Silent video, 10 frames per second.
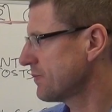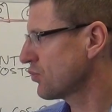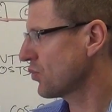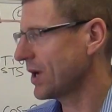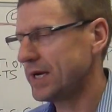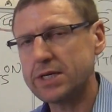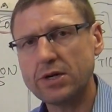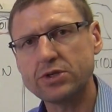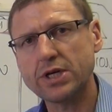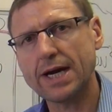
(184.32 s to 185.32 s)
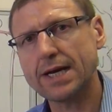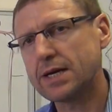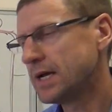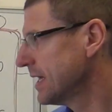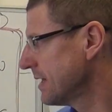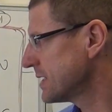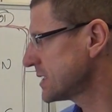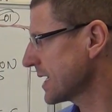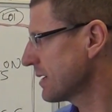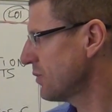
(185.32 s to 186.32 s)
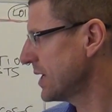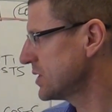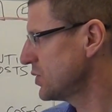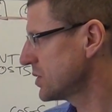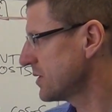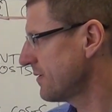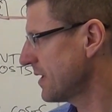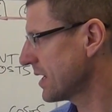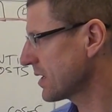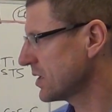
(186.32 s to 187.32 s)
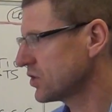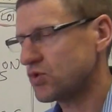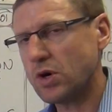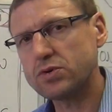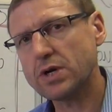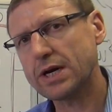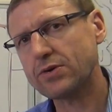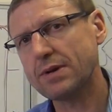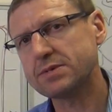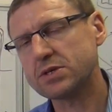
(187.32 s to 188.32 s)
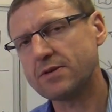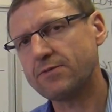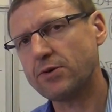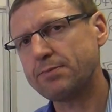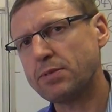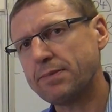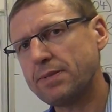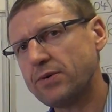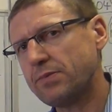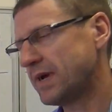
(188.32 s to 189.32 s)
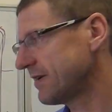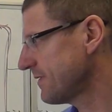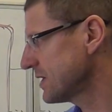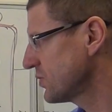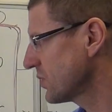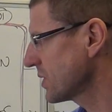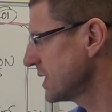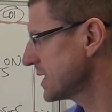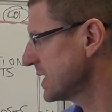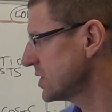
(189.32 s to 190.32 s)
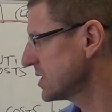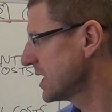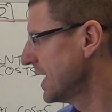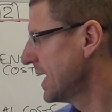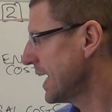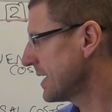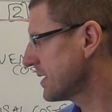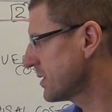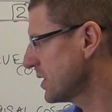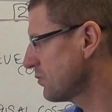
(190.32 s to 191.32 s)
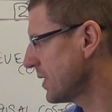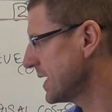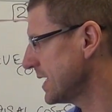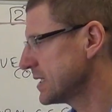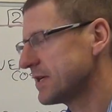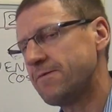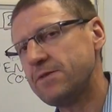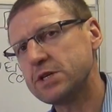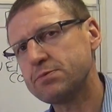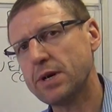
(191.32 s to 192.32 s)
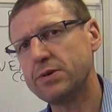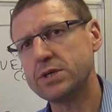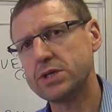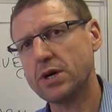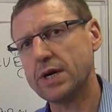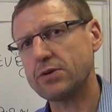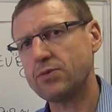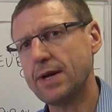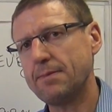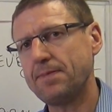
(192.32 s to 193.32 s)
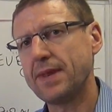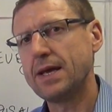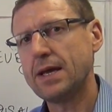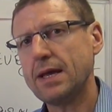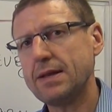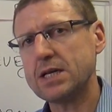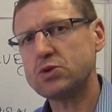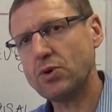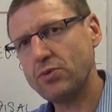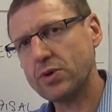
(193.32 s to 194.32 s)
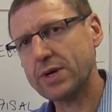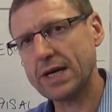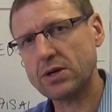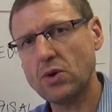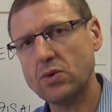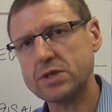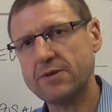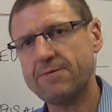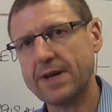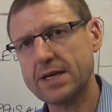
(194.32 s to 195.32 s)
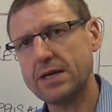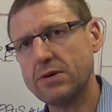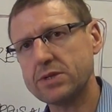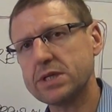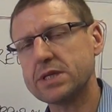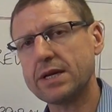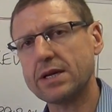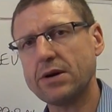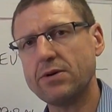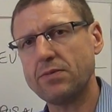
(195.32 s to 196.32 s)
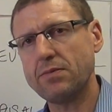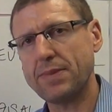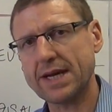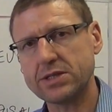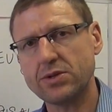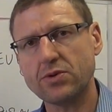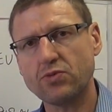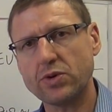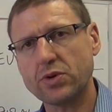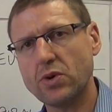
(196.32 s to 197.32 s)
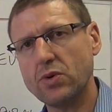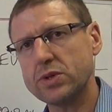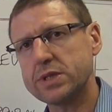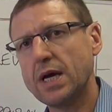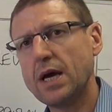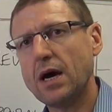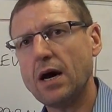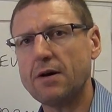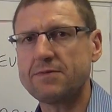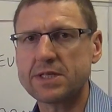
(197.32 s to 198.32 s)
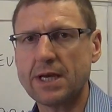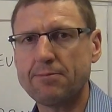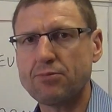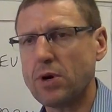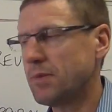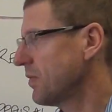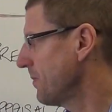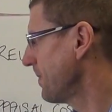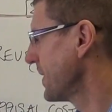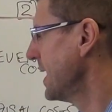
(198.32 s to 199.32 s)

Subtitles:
a Pareto chart. The second way is using control diagrams, which are very popular in manufacturing organisations, and the third way is a fishbone diagram, and that is where we look at a cause-effect analysis and go back to the root cause of some problem.